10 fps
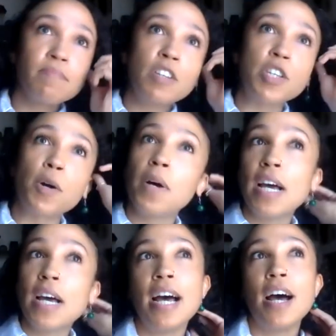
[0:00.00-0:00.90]
So,
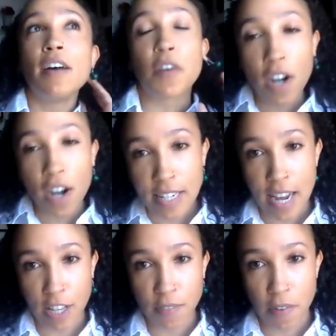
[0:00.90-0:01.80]
for
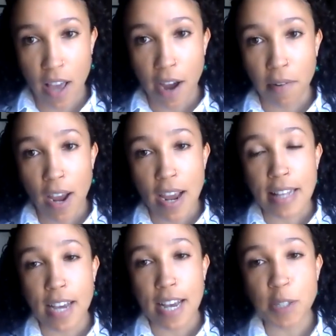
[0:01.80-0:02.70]
context for that, right,
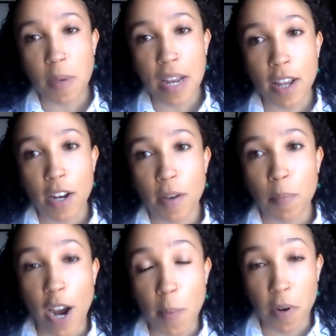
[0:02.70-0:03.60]
it's estimated
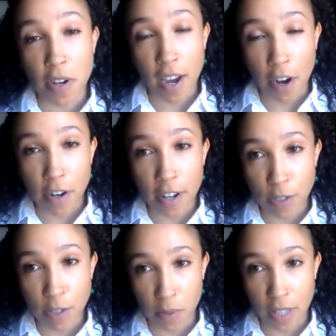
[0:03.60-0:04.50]
primary care
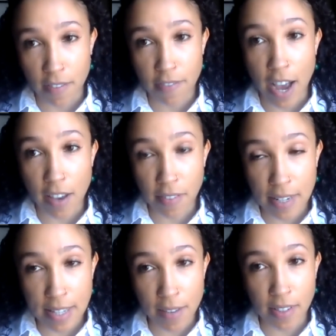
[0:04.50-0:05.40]
gets only 5
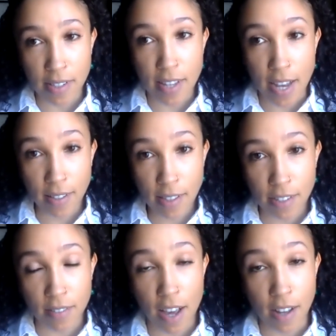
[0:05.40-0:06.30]
to 7 cents
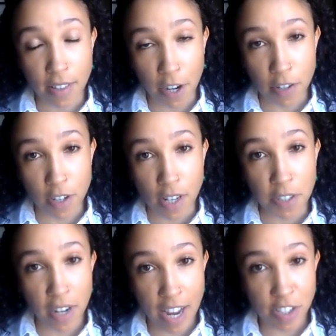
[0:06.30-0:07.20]
on the healthcare
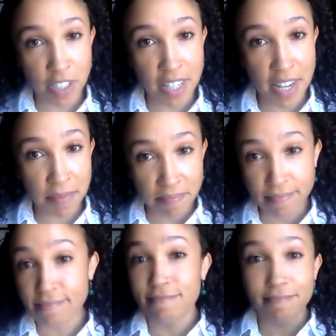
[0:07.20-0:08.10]
dollar nationally.
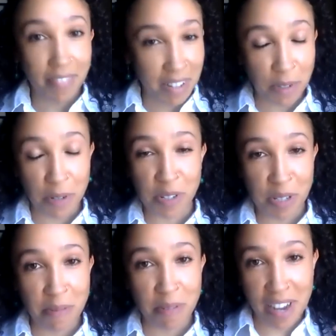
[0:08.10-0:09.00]

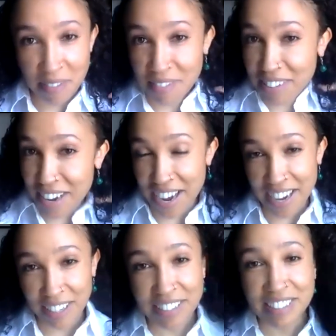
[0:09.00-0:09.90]
usually when
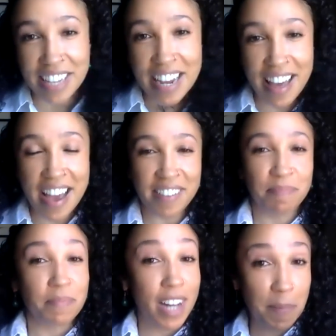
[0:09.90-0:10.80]
I say that,
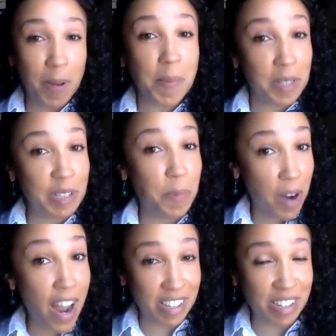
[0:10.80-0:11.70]
a lot of people are
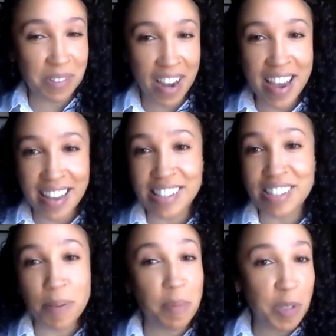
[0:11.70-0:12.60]
surprised, right? It's
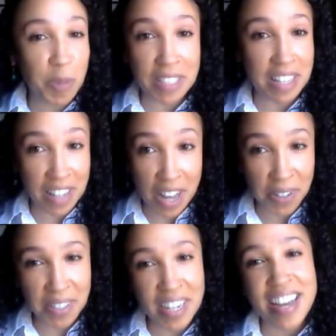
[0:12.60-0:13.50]
abysmally
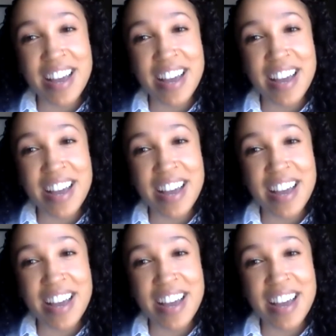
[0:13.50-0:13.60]
low,